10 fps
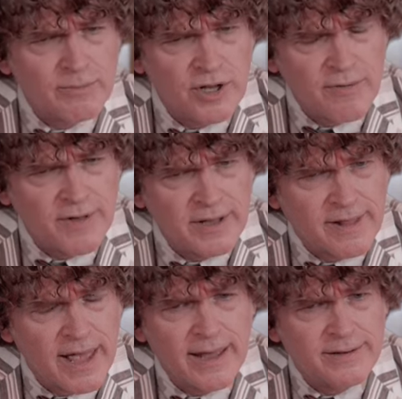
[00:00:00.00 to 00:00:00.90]
do you think
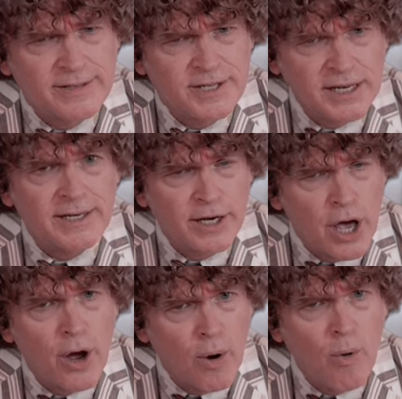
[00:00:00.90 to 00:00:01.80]
they didn't
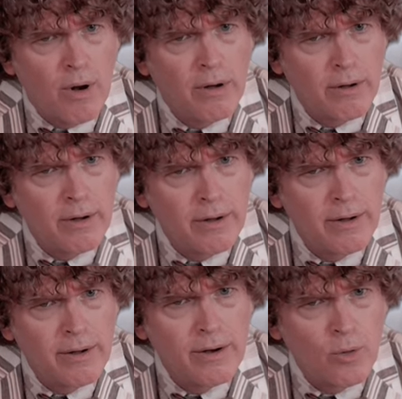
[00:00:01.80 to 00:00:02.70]
know
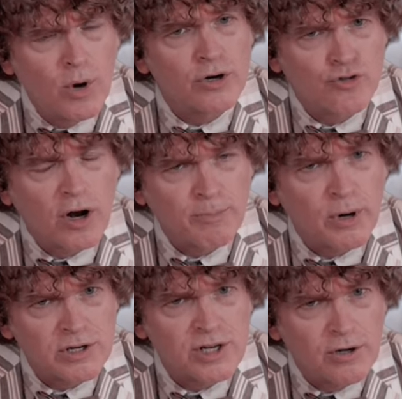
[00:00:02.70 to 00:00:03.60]
what a drunk
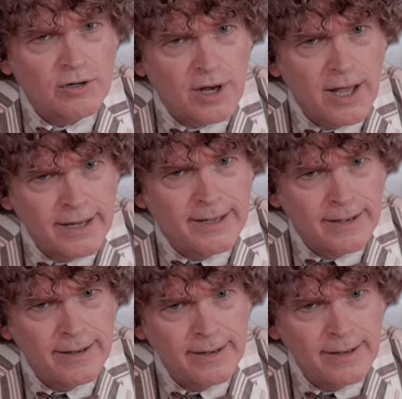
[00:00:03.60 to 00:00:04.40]
person looked like?